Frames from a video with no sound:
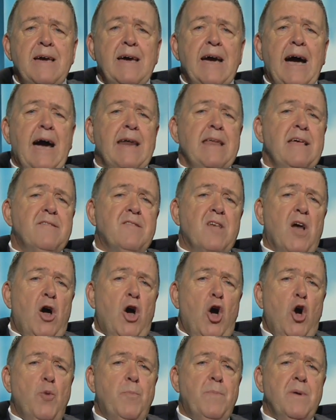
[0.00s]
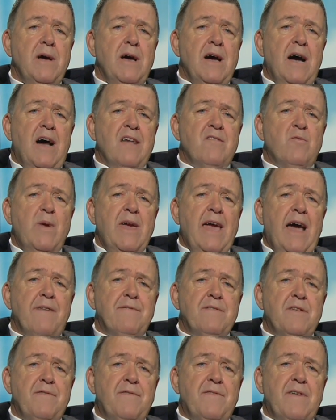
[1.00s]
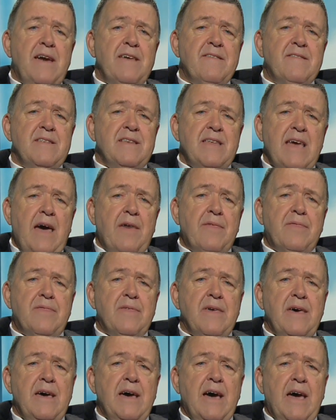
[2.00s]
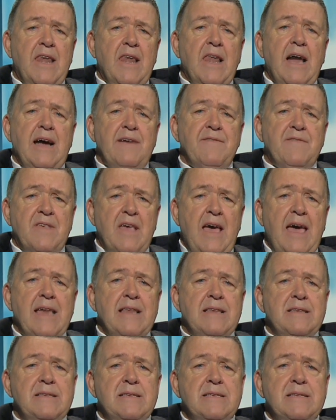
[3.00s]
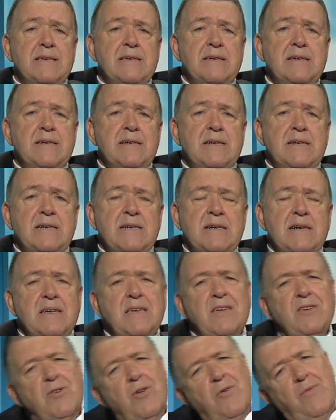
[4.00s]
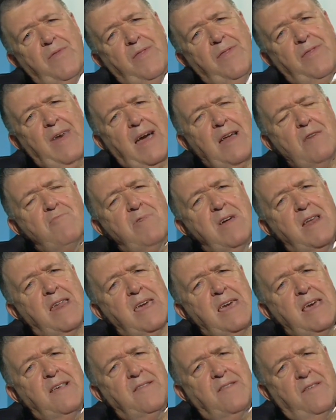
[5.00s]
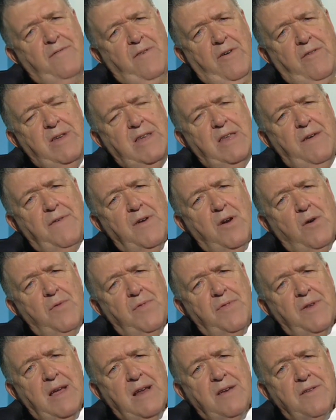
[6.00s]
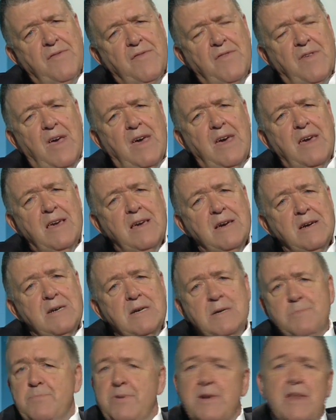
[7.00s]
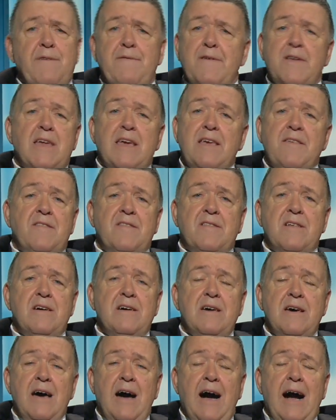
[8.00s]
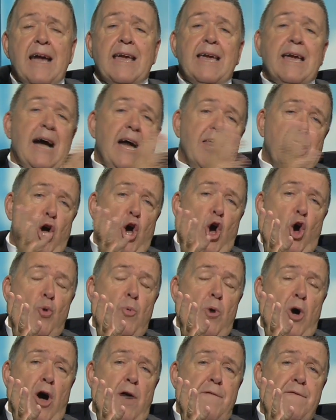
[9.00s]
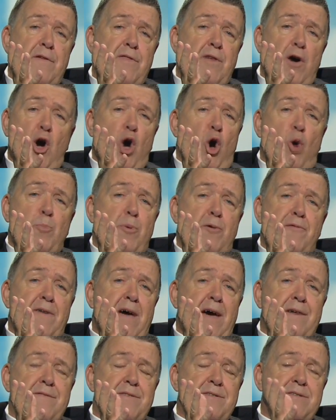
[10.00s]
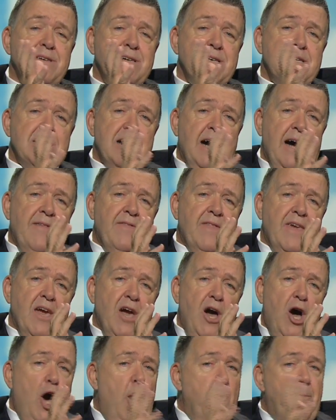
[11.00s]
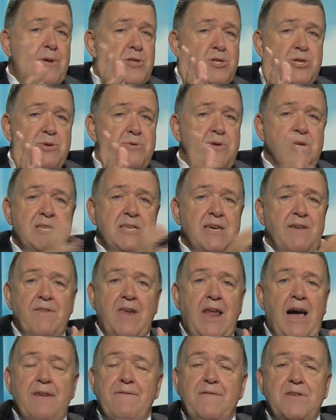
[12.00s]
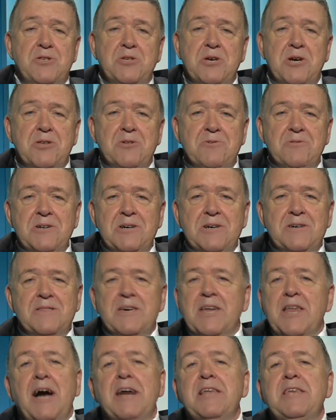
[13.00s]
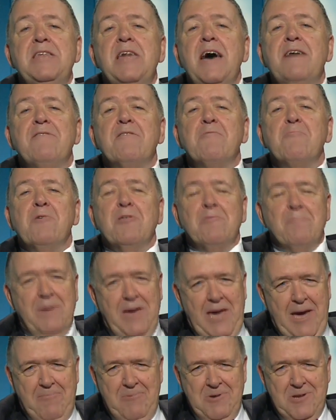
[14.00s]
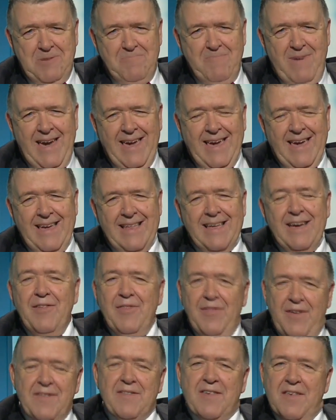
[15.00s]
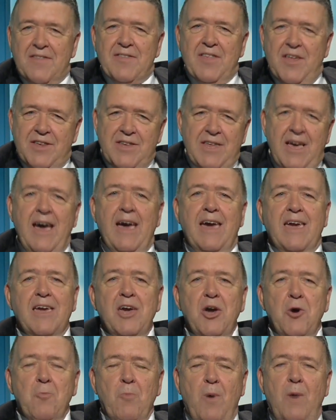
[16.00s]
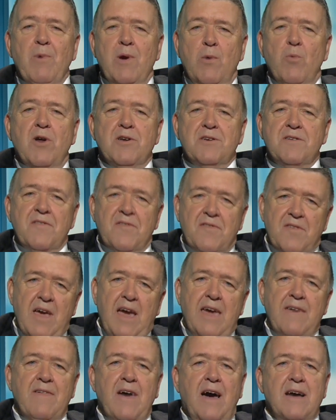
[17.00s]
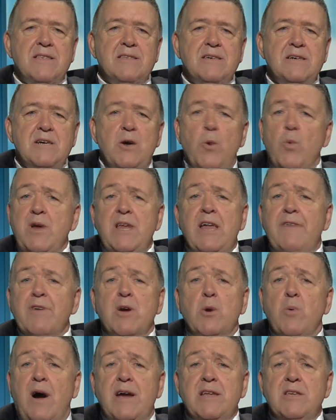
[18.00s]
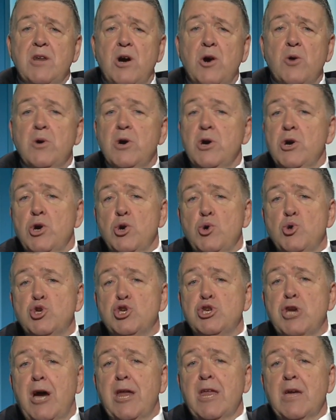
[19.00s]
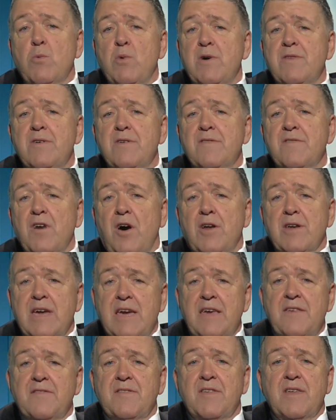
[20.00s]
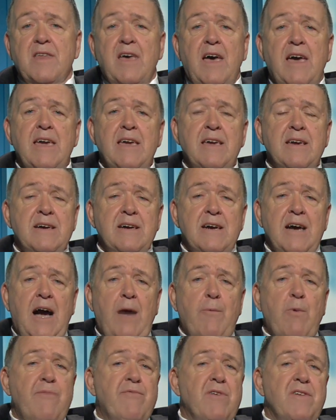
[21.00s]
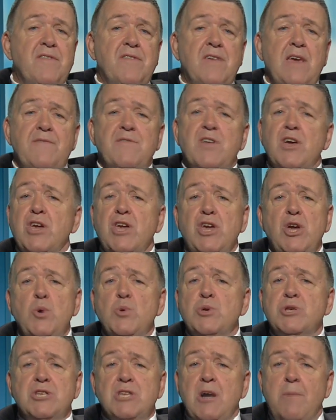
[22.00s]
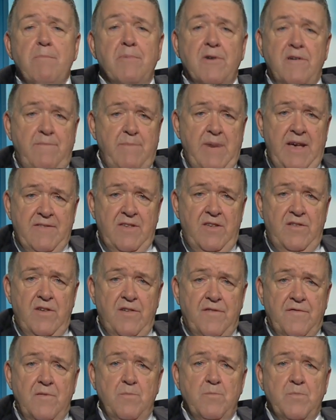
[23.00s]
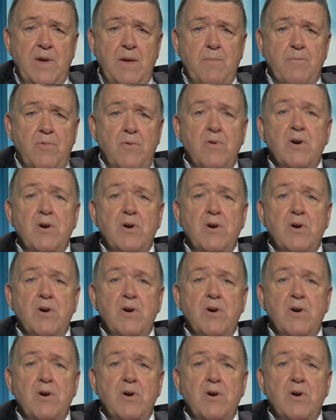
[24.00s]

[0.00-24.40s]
And it's a hope as we have to face death and life's end. You know, that really is a very difficult thing to say. But if at Easter I can't offer the hope of heaven and the opportunity of life eternal, then I never will be able to make it. This is the day when we want to say that. We never quite know who's sharing with us on Easter Day. And we've received a huge number of messages from people